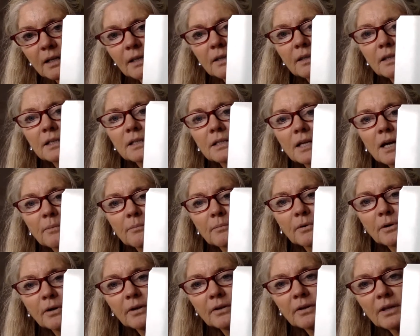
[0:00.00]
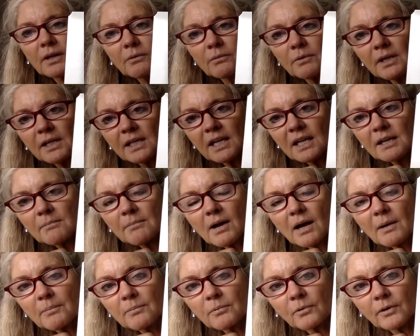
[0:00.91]
The number that we came
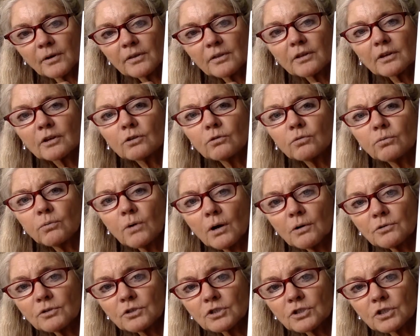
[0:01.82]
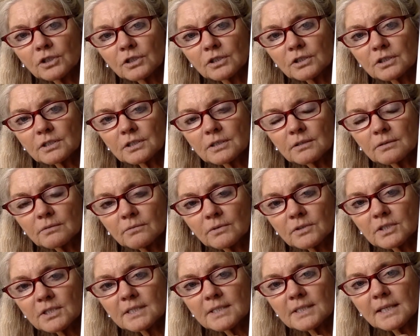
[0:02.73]
up with, the quotient,
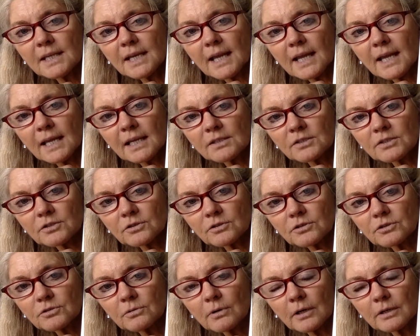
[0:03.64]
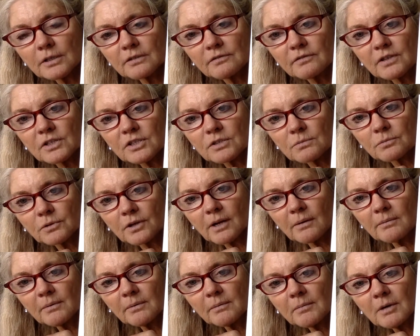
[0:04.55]
which is the answer to our division
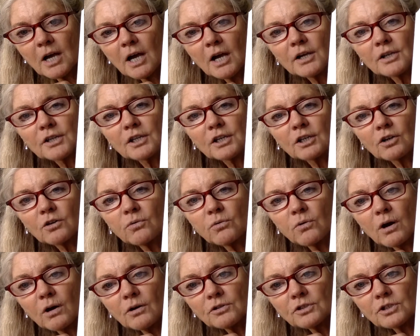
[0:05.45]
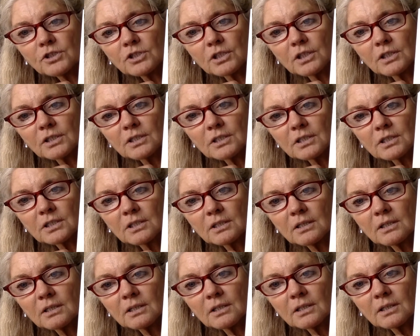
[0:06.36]
problem, the quotient
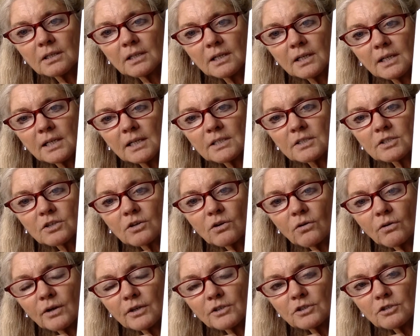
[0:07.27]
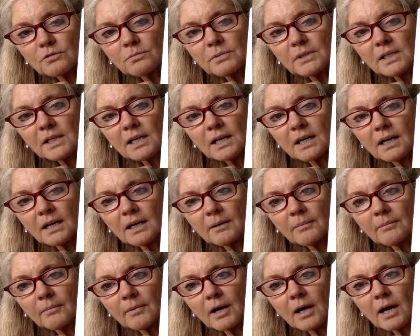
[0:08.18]
is going to
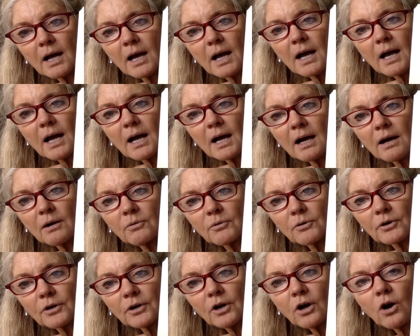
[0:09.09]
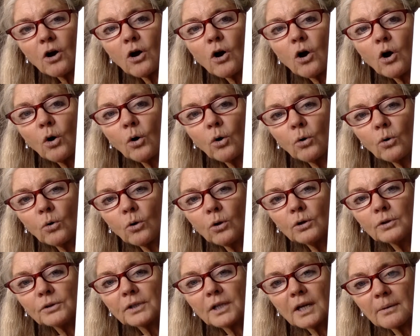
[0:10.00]
become our
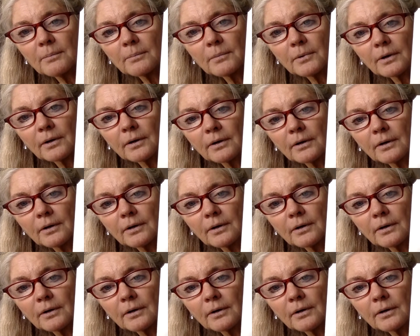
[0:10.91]
whole number.